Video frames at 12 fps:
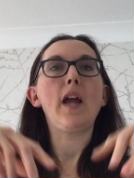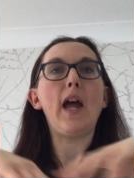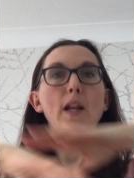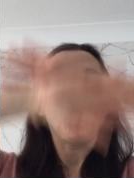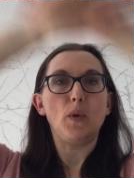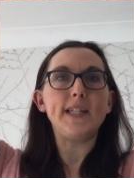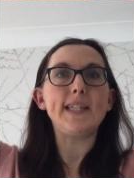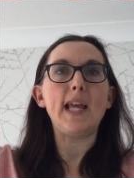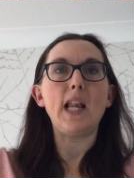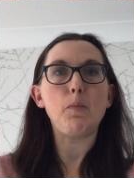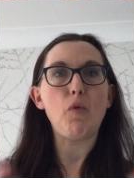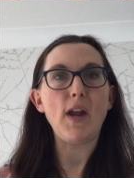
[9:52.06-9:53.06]
and we
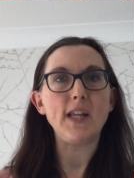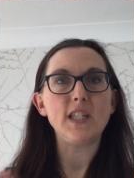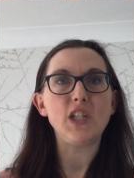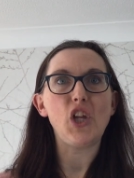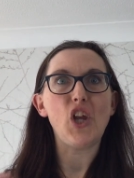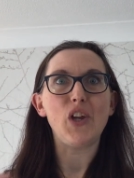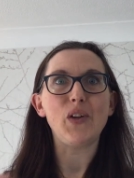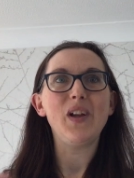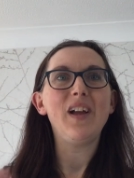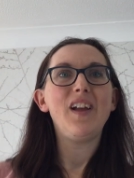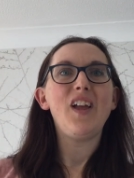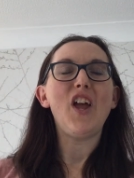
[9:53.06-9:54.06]
celebrate you.
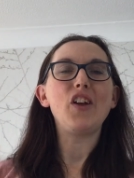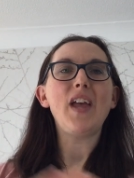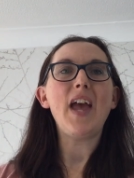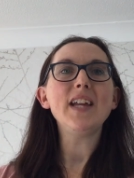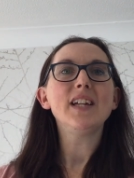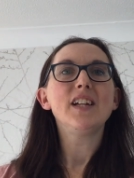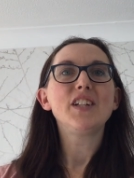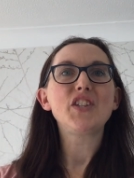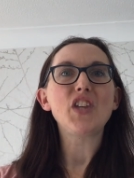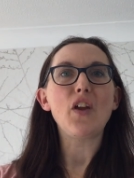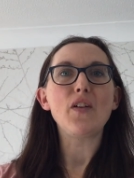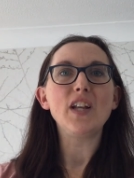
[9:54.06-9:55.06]
Okay,
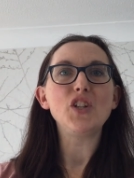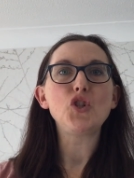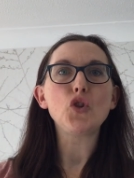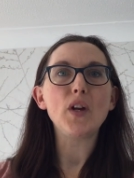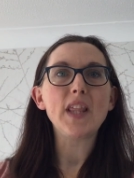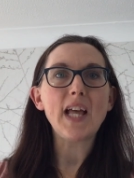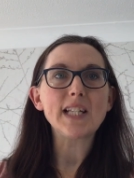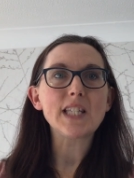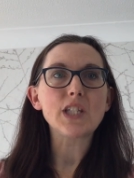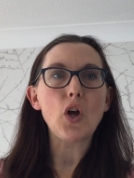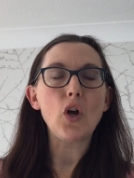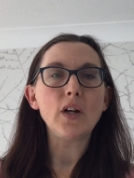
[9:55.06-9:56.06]
so enjoy that
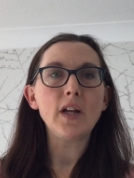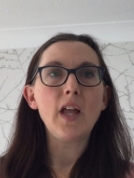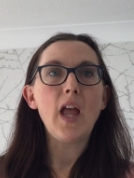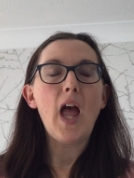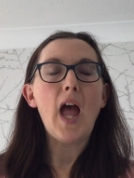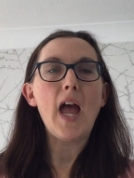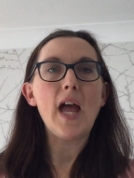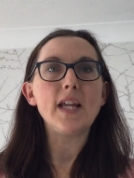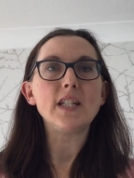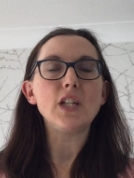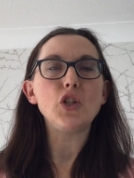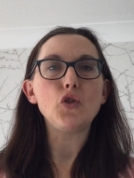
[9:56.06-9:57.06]
song
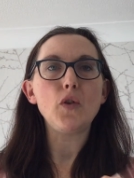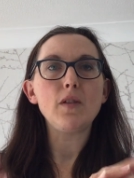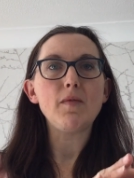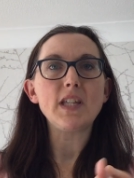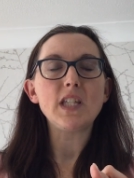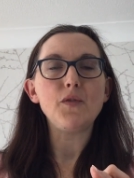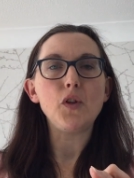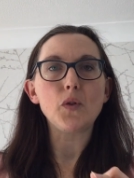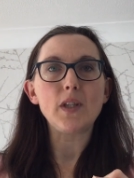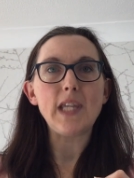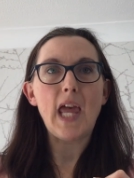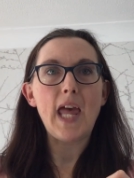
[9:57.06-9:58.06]
and enjoy the rest of
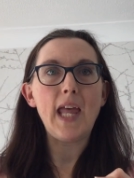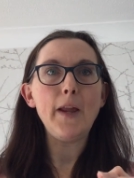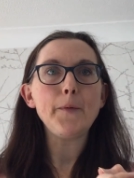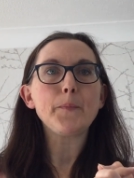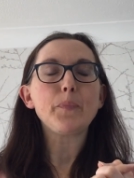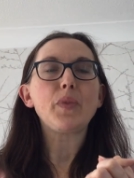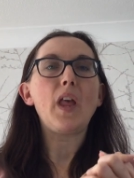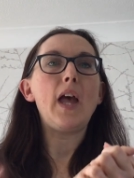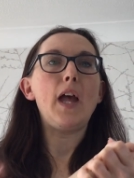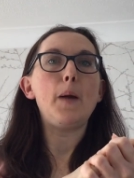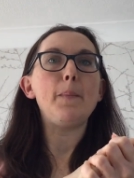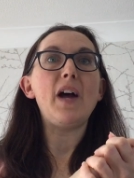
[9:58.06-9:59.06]
your day.
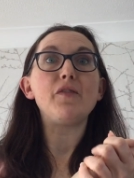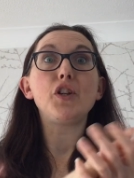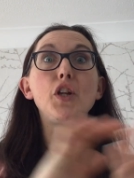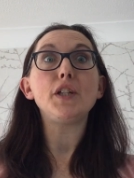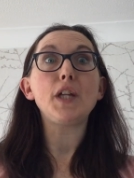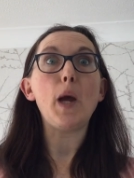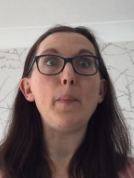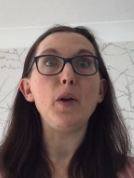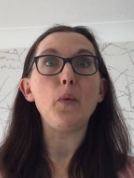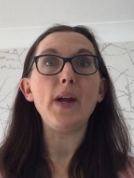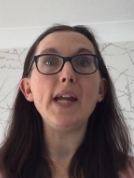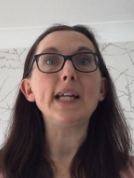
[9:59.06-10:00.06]
Have a good
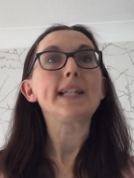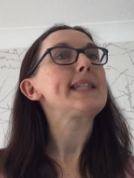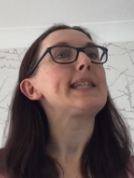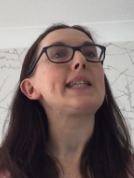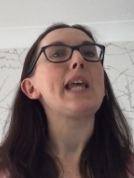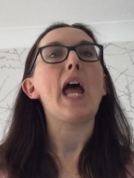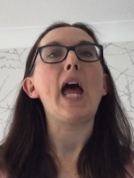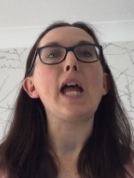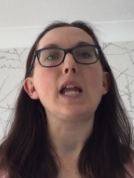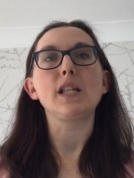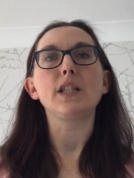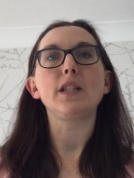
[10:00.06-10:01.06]
couple of weeks,
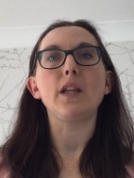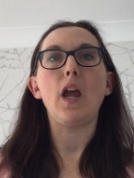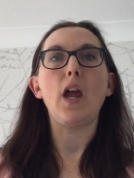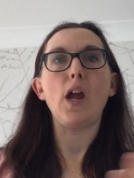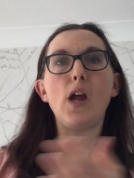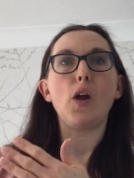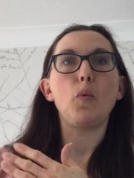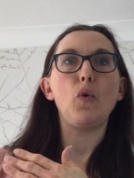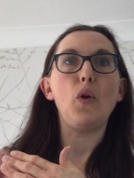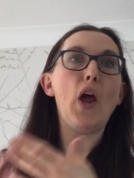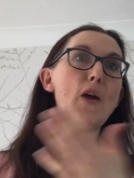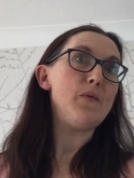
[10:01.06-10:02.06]
and
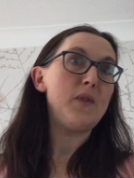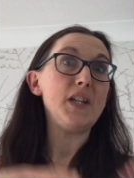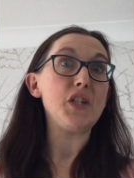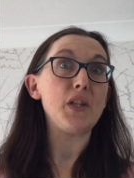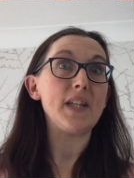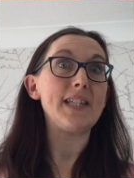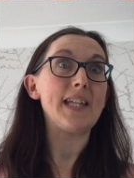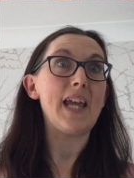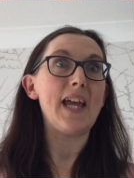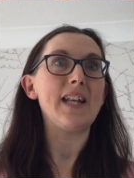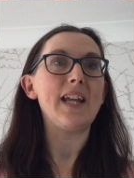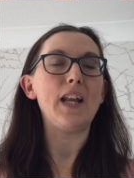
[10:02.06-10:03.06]
we'll hopefully do this
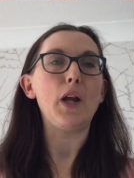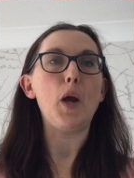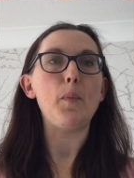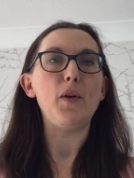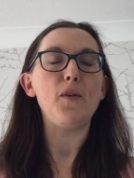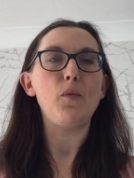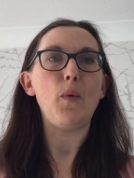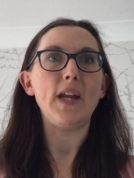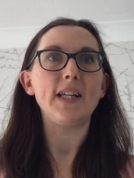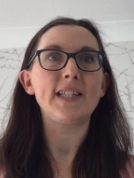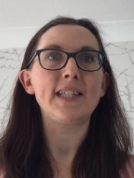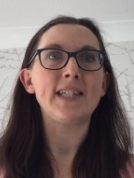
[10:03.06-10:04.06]
again in a couple of
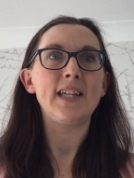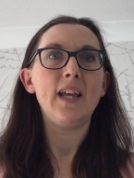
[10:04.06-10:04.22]
weeks,